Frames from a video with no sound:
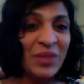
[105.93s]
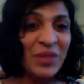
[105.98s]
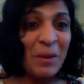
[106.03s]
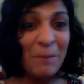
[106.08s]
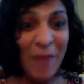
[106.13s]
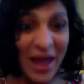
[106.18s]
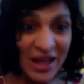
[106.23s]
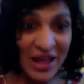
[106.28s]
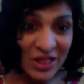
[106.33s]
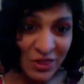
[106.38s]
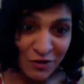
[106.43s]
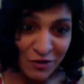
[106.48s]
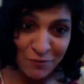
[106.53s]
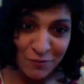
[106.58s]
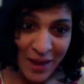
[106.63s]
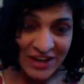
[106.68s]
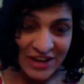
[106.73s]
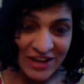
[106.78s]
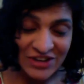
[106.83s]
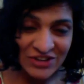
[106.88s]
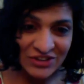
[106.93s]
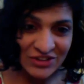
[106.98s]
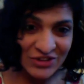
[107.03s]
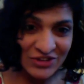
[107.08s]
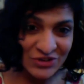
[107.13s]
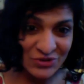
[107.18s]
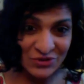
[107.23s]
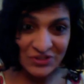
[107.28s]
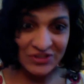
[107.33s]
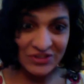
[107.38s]
base of patients
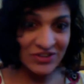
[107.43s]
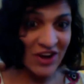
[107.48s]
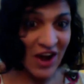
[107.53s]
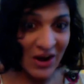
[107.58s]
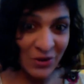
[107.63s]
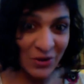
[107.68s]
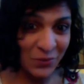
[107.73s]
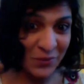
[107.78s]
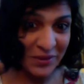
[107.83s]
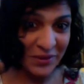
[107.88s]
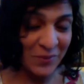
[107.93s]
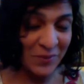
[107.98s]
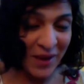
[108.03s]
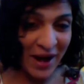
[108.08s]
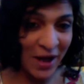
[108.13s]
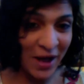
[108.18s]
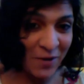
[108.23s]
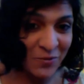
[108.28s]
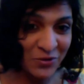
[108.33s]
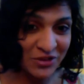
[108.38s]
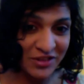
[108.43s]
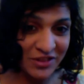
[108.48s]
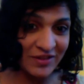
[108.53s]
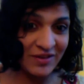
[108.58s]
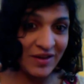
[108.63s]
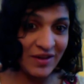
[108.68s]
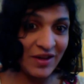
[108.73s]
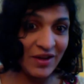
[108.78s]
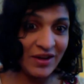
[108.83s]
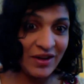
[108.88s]
to start with when I was
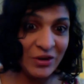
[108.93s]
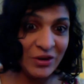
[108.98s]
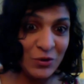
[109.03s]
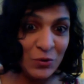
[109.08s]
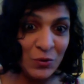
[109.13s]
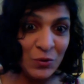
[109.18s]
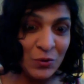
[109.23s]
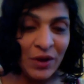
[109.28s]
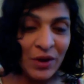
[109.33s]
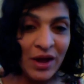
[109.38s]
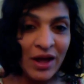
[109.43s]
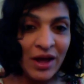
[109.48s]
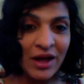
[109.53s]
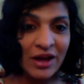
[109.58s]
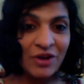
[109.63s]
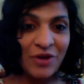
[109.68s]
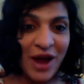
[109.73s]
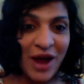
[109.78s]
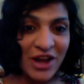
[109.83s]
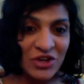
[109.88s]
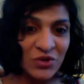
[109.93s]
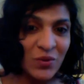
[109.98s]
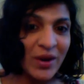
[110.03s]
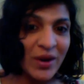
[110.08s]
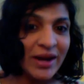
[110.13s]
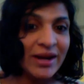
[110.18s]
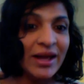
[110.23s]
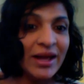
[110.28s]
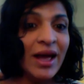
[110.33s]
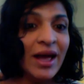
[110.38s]
a new
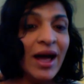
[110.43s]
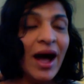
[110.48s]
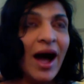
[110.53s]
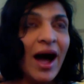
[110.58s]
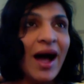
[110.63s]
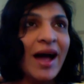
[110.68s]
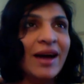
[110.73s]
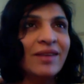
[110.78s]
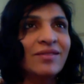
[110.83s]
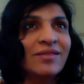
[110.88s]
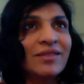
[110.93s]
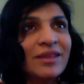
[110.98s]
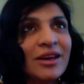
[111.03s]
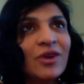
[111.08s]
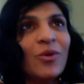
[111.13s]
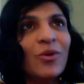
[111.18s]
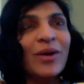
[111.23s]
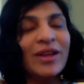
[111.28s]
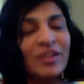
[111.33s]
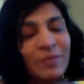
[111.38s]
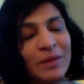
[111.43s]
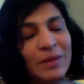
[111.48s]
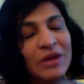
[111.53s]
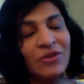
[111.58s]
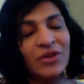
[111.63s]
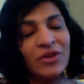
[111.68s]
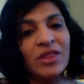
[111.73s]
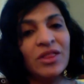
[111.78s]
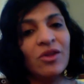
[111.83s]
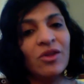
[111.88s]
graduate. I had zero
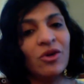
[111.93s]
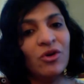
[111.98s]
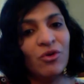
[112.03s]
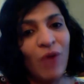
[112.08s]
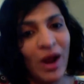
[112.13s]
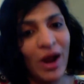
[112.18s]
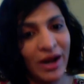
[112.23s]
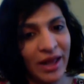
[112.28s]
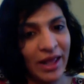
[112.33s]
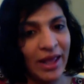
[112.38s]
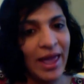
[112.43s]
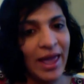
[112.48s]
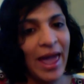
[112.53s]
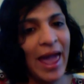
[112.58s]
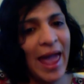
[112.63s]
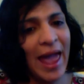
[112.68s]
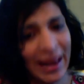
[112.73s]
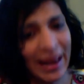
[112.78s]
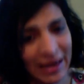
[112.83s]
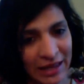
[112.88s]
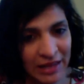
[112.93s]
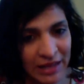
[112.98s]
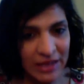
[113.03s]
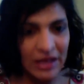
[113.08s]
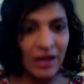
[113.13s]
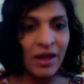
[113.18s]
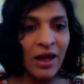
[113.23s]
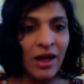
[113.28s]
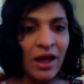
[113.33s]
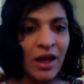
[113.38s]
experience on running
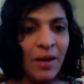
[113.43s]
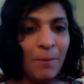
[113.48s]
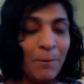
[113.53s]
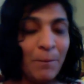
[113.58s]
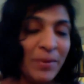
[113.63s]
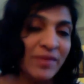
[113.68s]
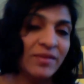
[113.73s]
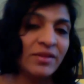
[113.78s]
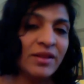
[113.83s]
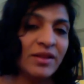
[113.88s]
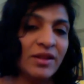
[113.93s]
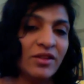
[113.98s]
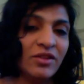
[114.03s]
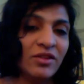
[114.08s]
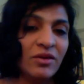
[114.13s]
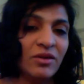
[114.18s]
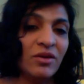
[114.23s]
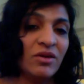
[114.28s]
any business,